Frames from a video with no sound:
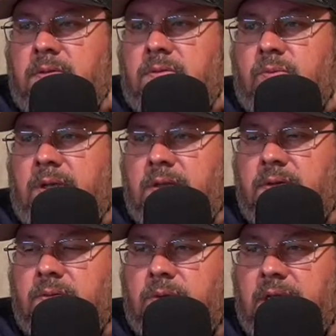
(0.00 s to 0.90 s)

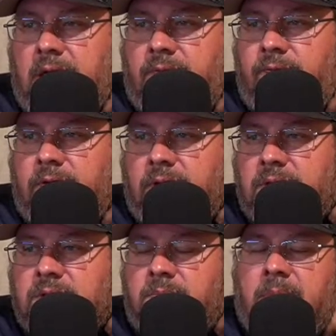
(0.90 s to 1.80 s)
we had
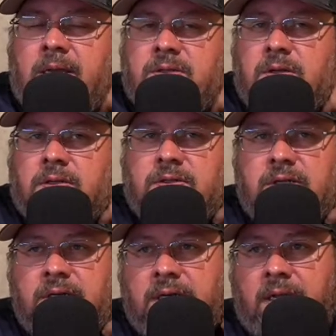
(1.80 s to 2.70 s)
Phillies and Mets on
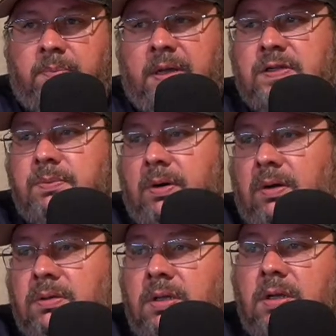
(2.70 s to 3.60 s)
Sunday Night
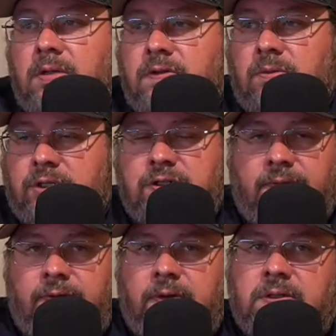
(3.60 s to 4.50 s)
Baseball, to which
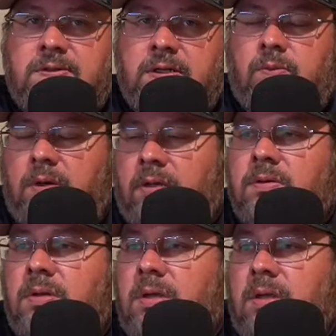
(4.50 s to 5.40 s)
the Phillies did
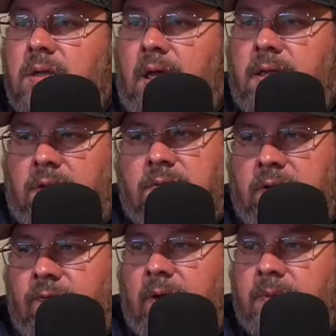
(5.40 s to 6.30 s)
win,
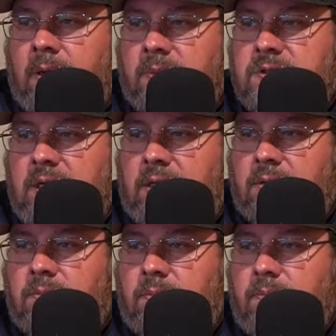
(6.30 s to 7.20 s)
if I'm not
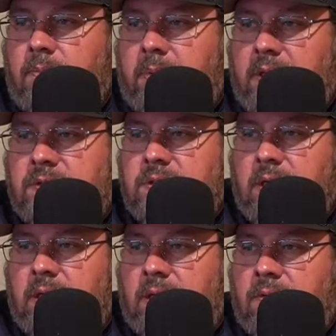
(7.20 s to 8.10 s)
mistaken. But
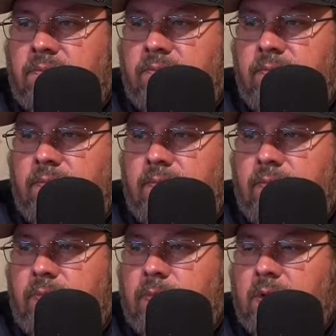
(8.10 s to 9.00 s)

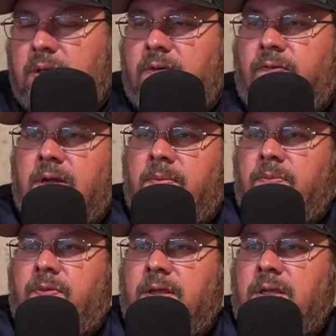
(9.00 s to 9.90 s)
if
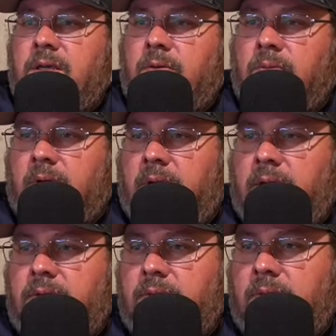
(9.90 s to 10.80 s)
I'm thinking
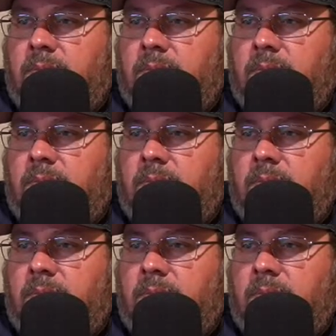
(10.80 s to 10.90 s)
right, the